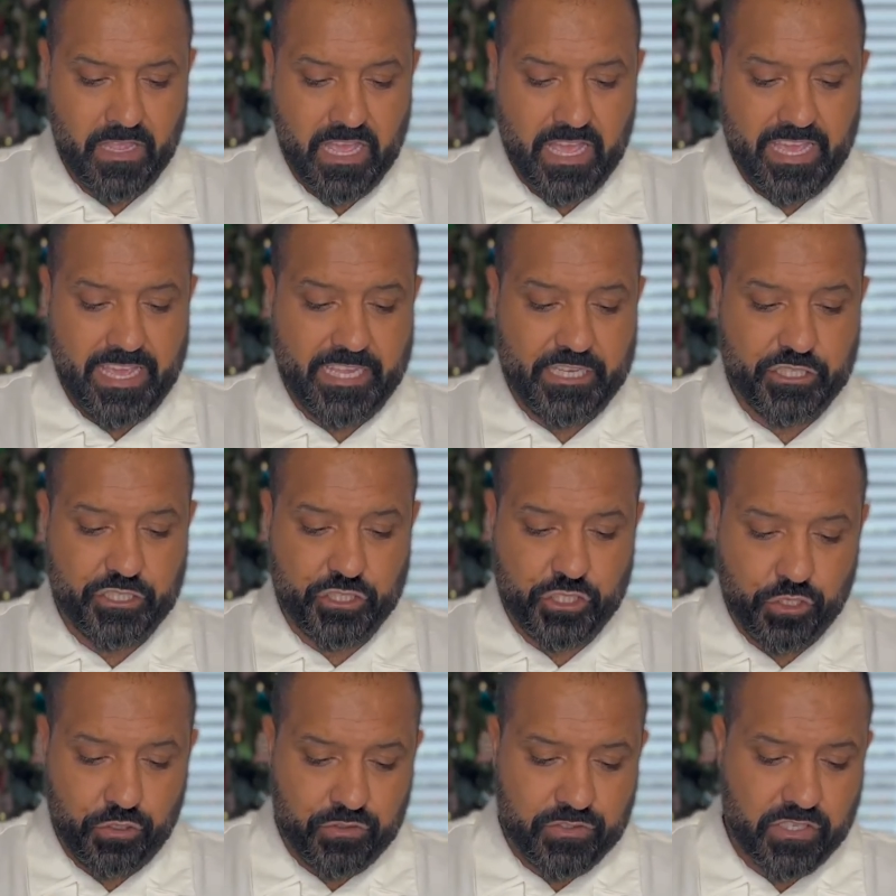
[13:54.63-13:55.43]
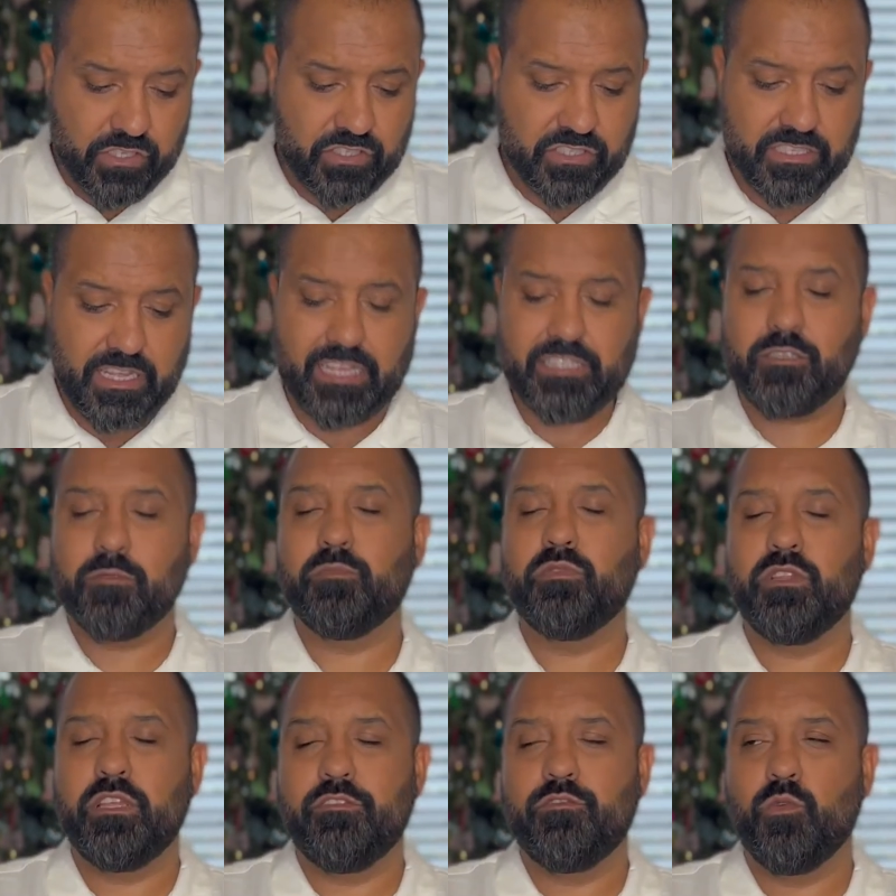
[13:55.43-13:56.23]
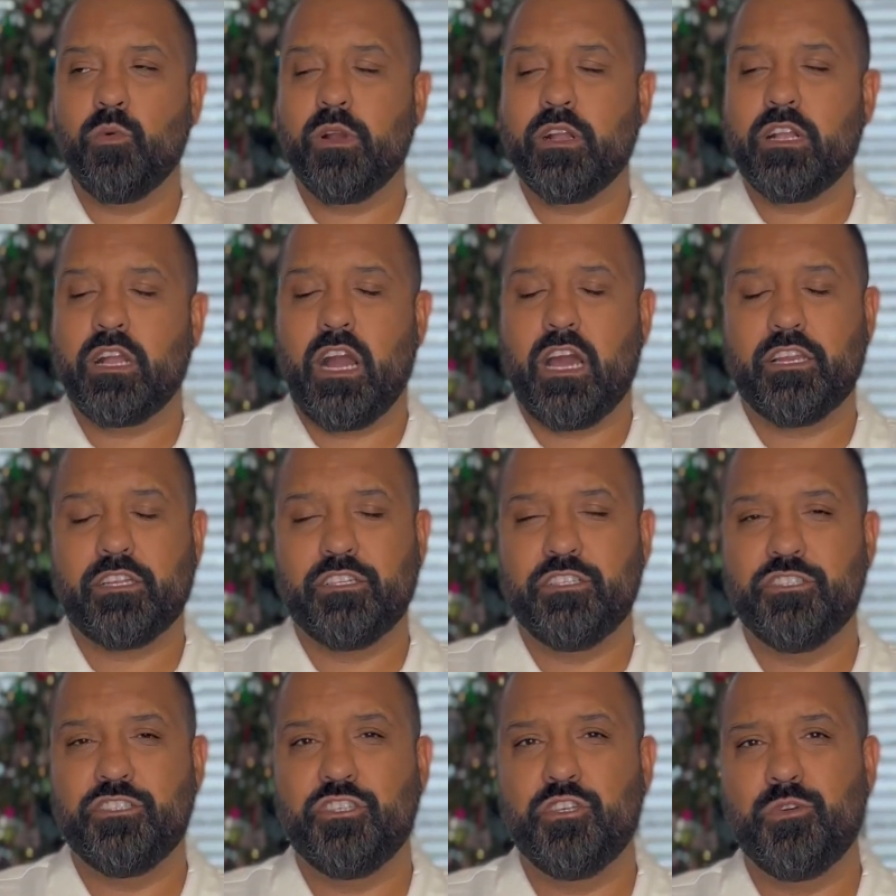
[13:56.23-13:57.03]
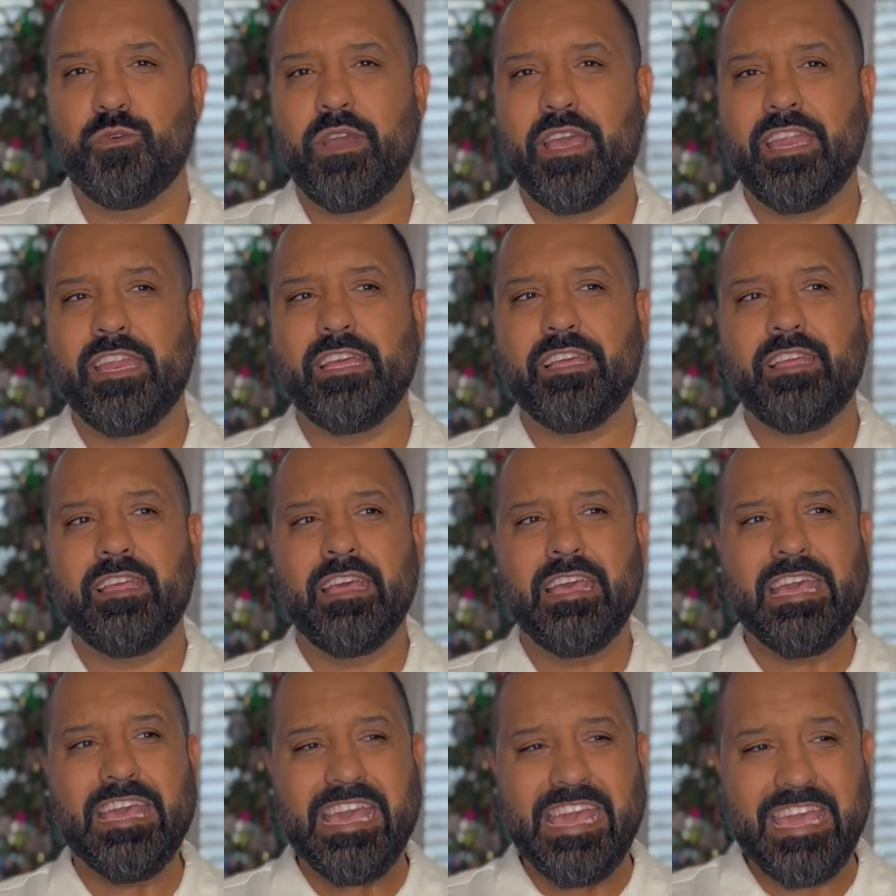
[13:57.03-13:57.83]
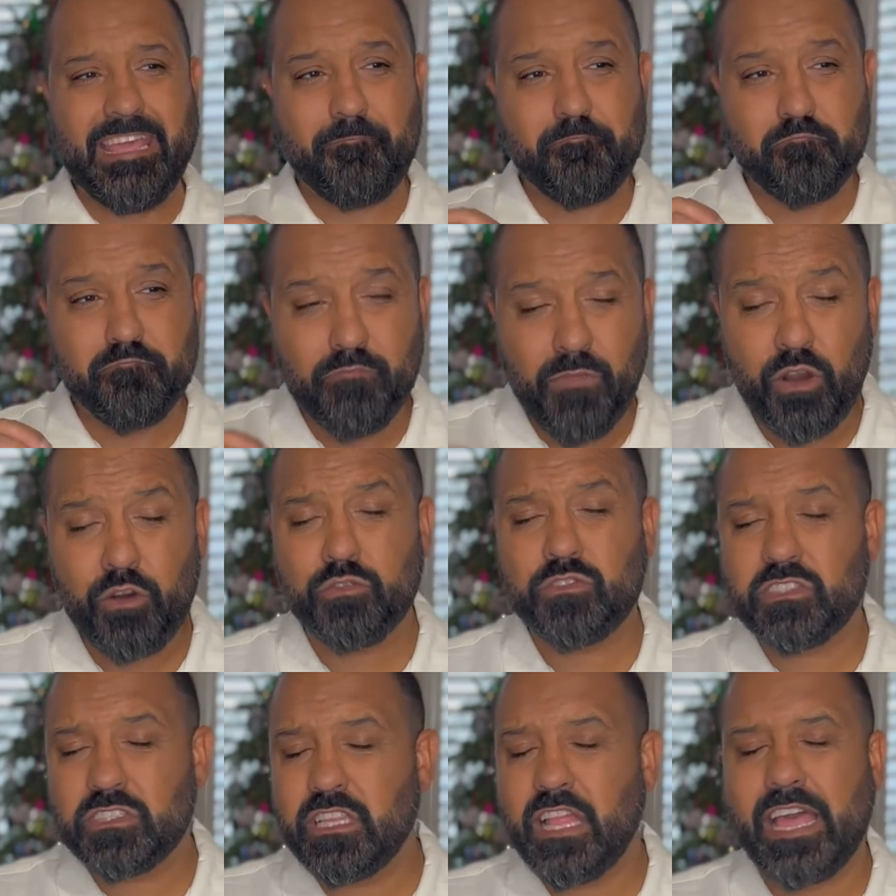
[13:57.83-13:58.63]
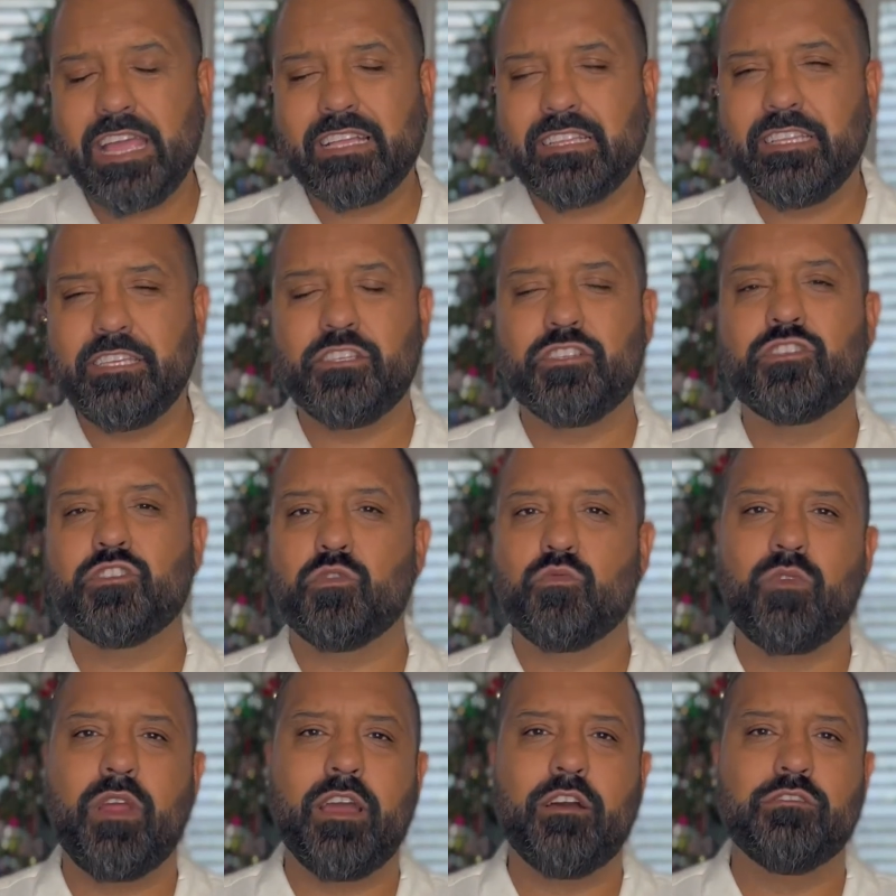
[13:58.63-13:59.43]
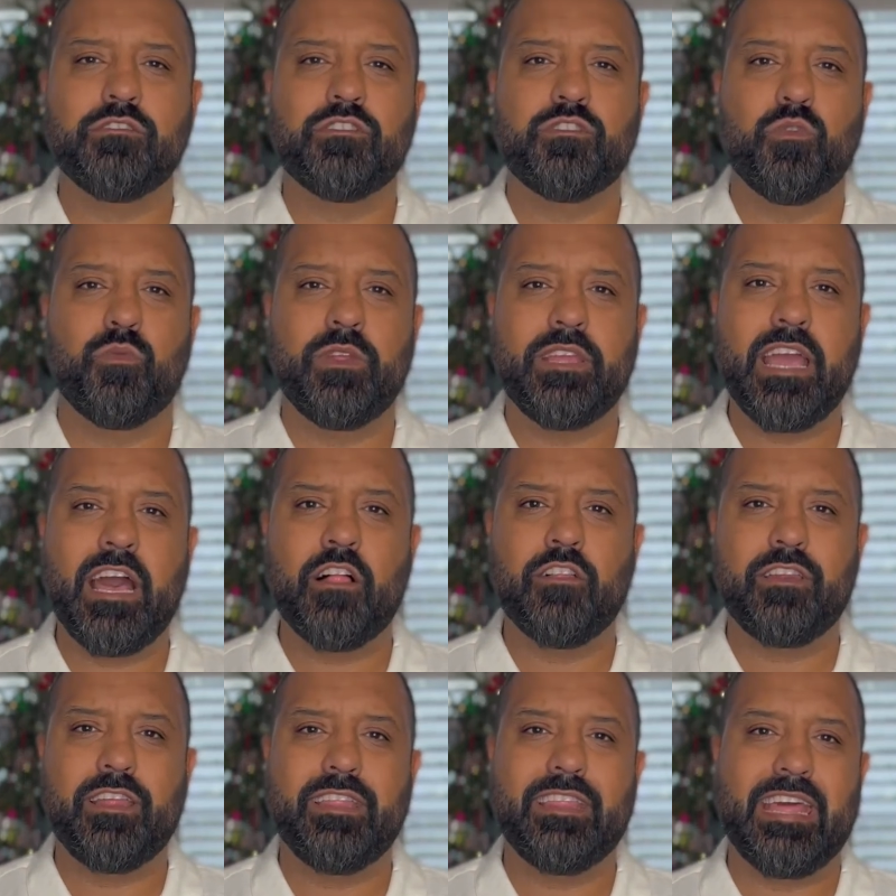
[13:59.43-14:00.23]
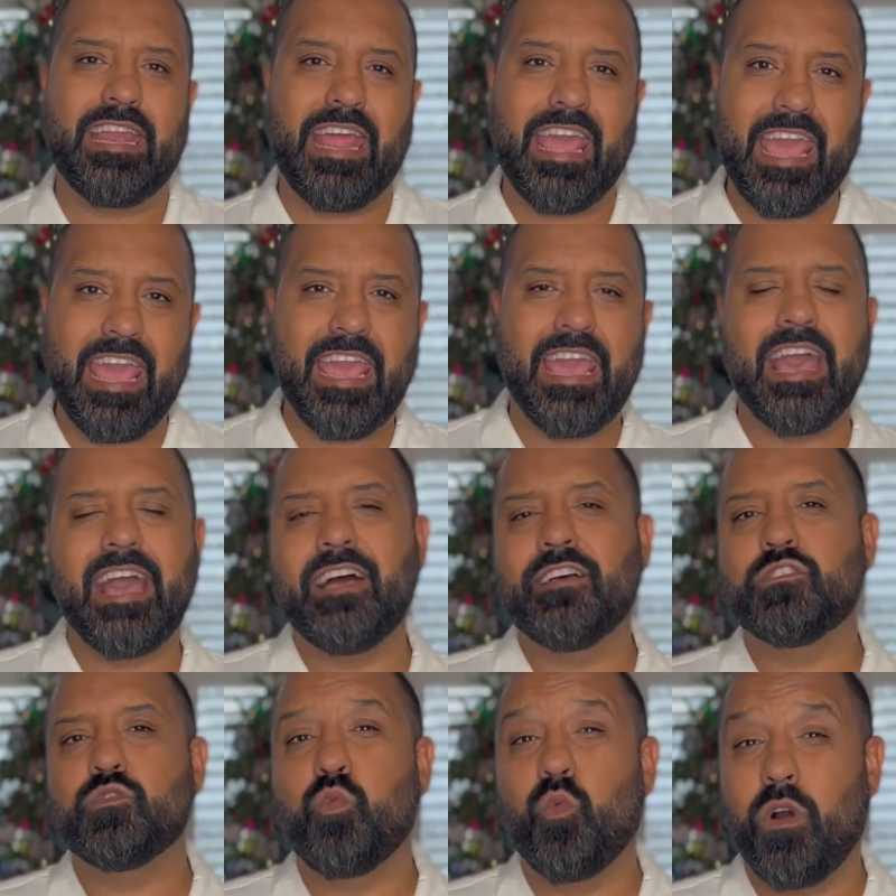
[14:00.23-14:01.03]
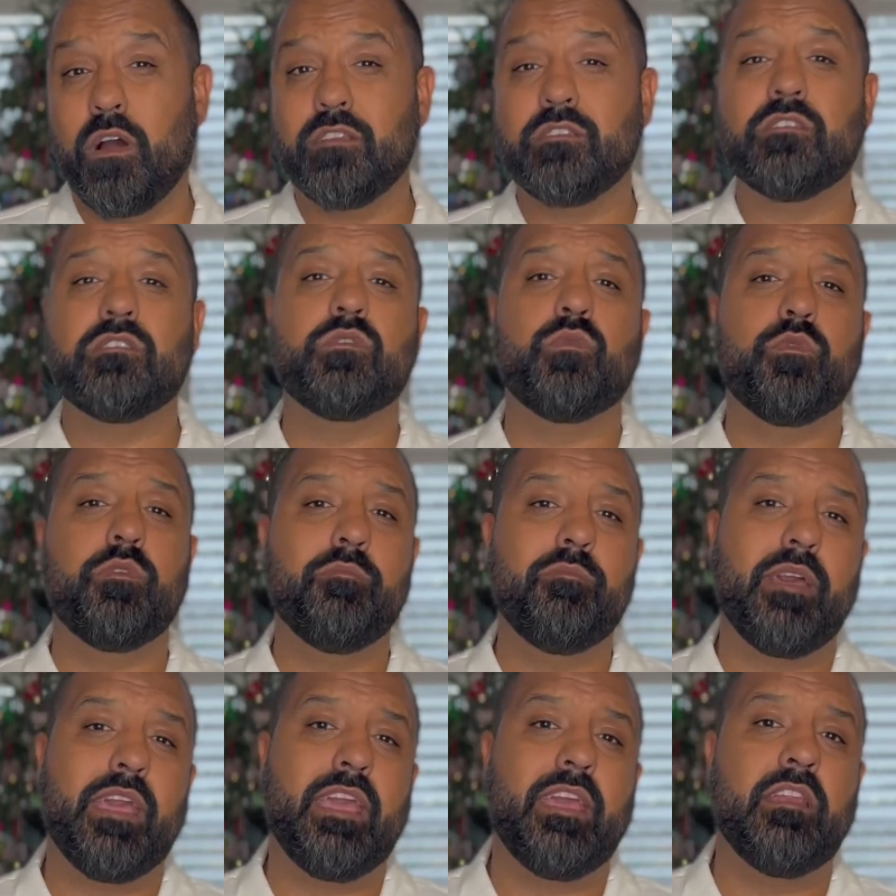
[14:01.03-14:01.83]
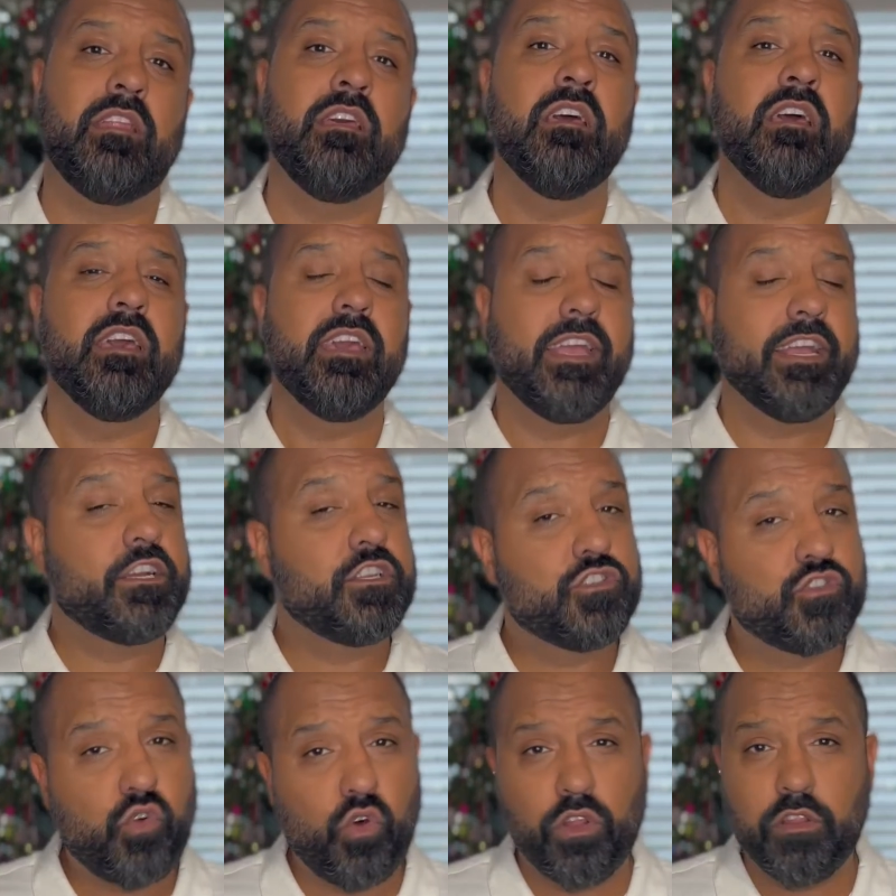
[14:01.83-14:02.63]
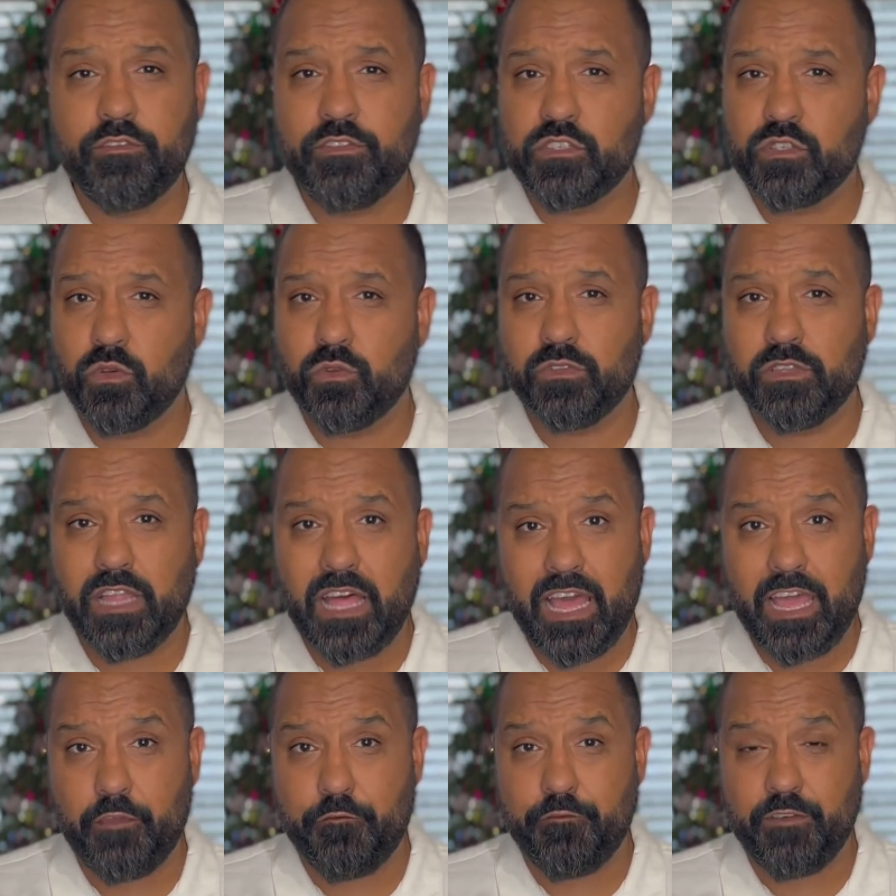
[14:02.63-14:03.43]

He chooses not to believe in what God can do. And it most likely surrounds the reality that Ahaz wants to remain in control of his own life